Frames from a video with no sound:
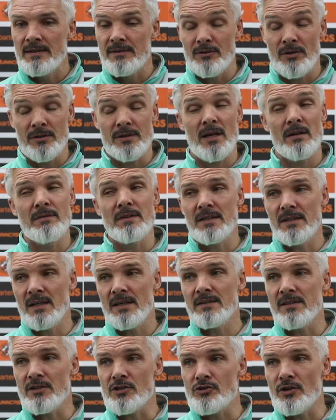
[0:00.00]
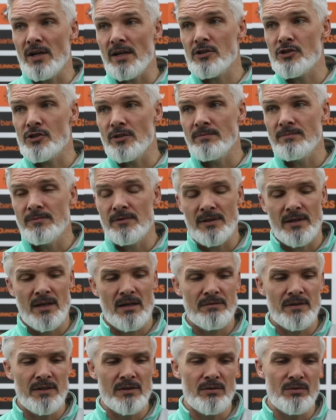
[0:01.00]
not having that distraction, not
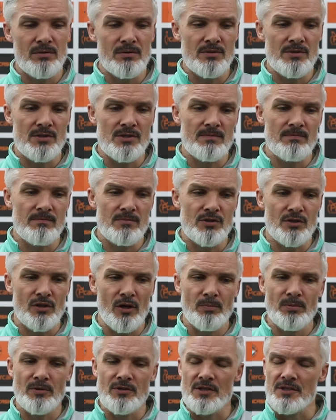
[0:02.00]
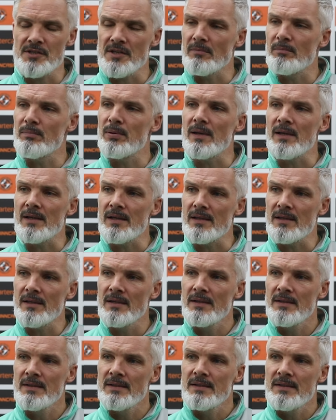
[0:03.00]
having those stoppages in play
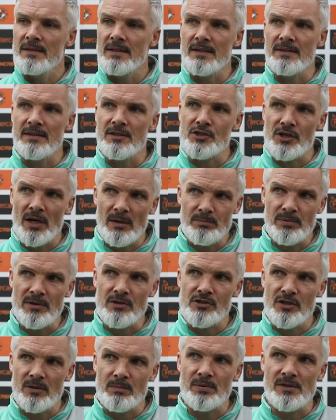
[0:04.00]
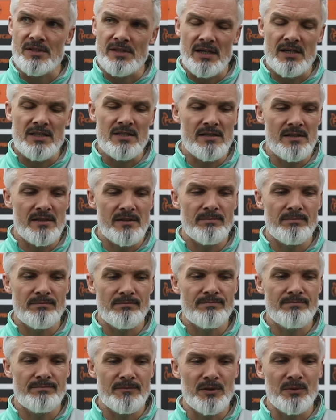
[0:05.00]
in the Championship has actually,
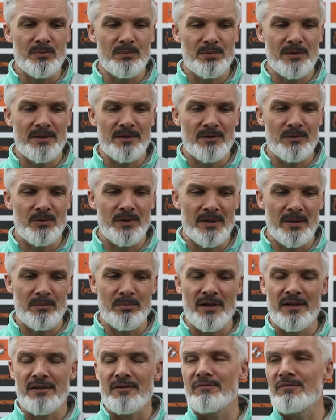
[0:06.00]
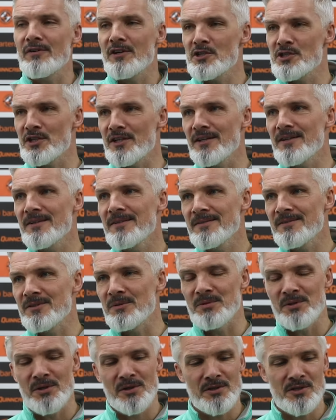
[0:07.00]
you know, been quite a breath of fresh air,
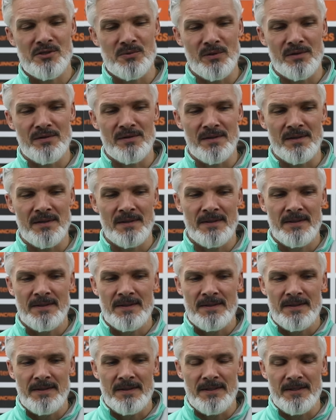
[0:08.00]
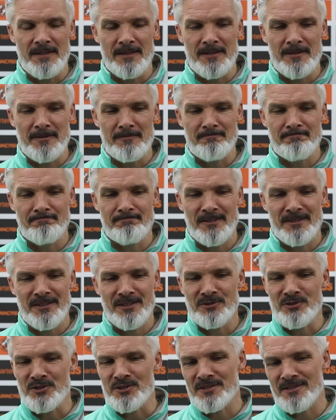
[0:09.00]
to be honest with you. And
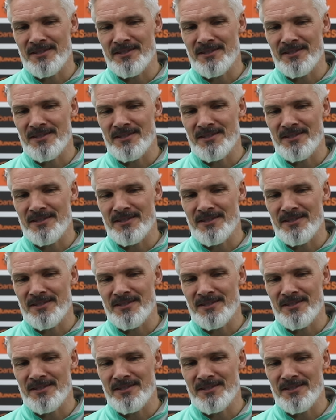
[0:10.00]
I'll